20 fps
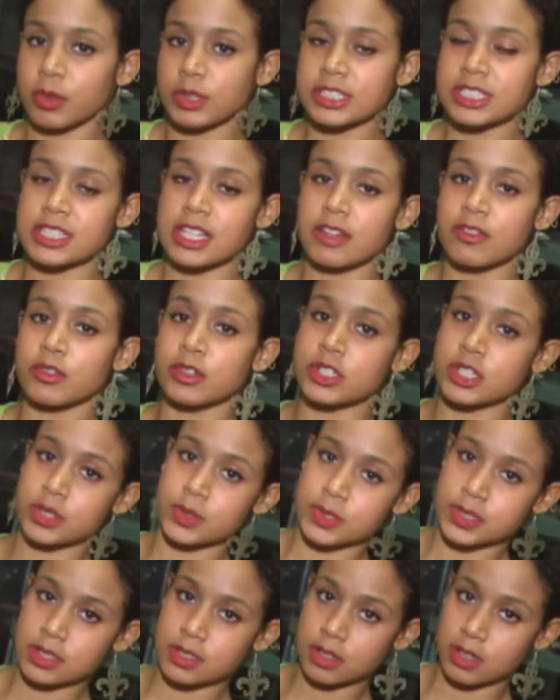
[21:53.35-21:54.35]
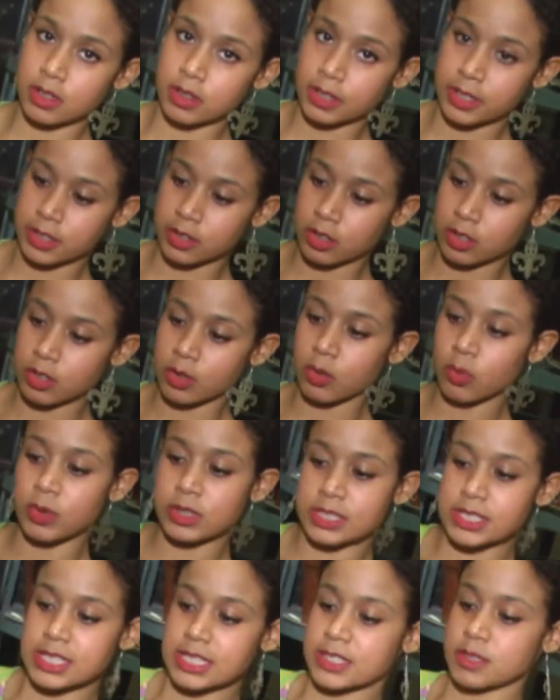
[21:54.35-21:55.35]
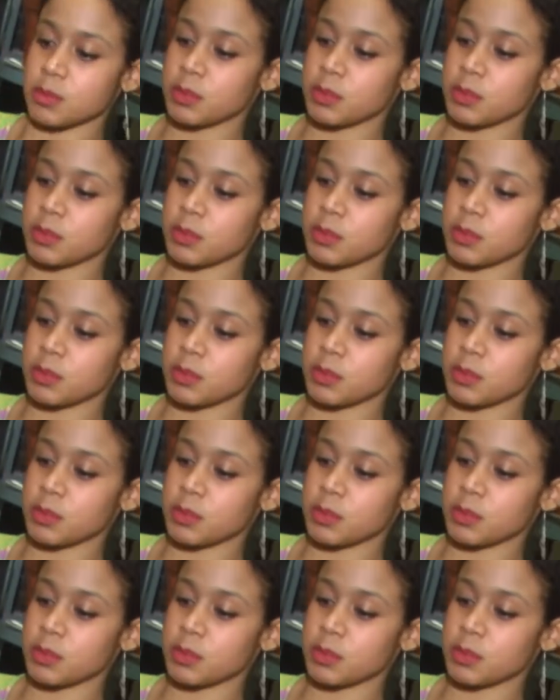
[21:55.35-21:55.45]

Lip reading: once they've reduced a little, once these